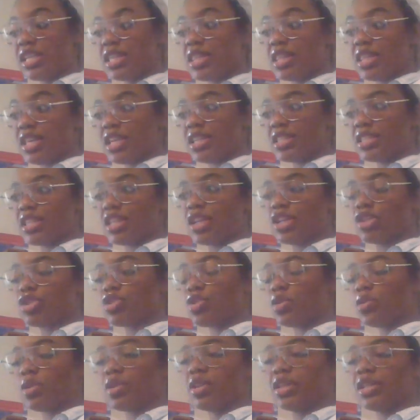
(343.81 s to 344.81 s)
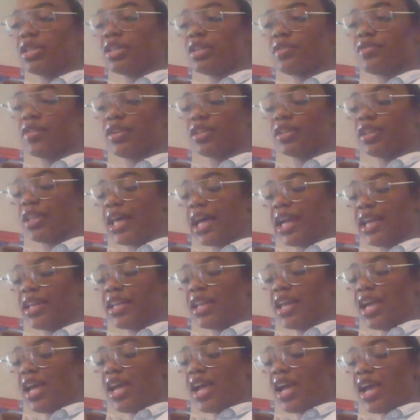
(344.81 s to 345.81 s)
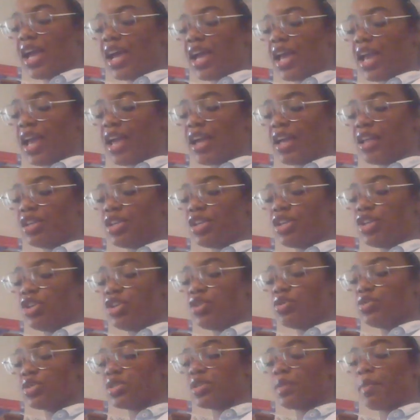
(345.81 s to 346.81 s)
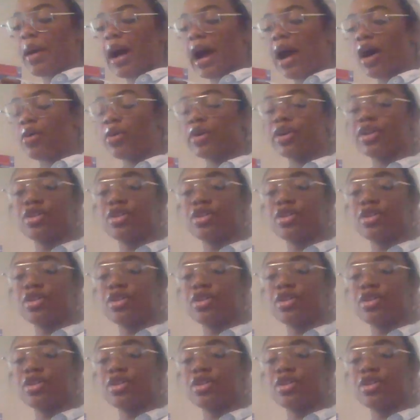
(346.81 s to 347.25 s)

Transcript: things in a totally different light and use the power.